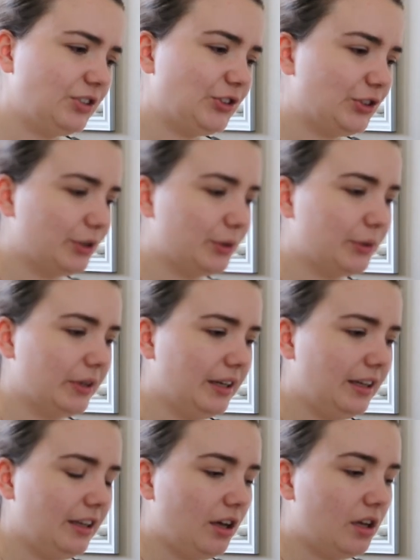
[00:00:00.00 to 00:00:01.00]
So,
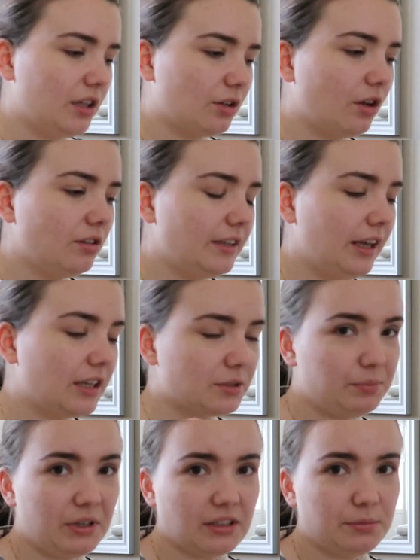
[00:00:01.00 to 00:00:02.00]
and all the
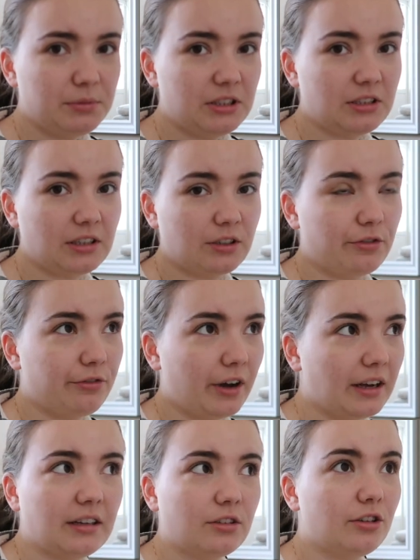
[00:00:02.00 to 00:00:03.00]
XPS pieces I could
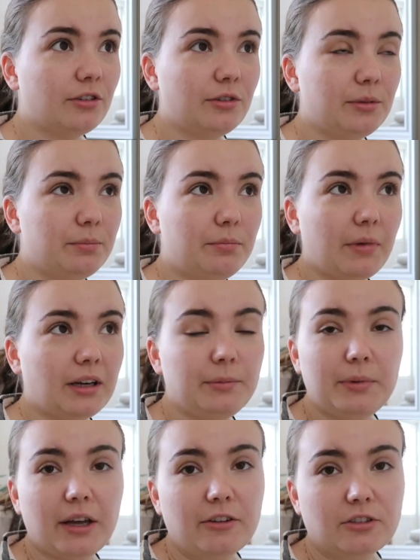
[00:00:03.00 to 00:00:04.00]
find, I don't know, there might
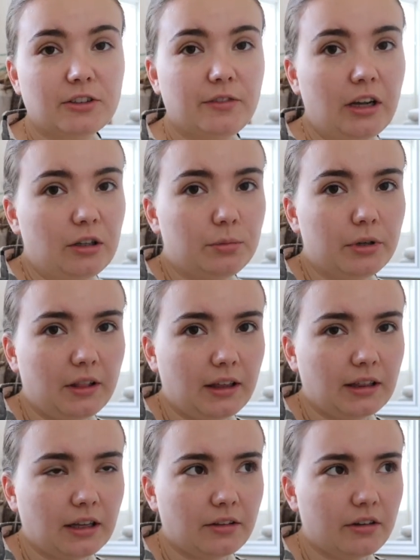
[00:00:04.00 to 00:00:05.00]
be others available
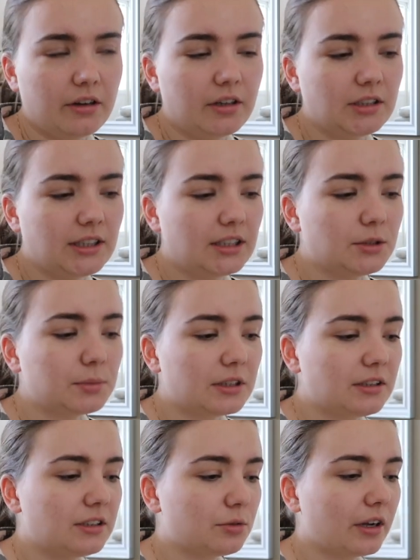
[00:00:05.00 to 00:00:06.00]
in other areas, but
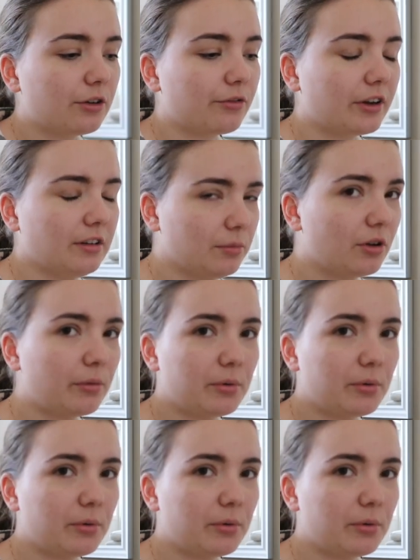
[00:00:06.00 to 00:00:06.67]
at least where I could find them, they're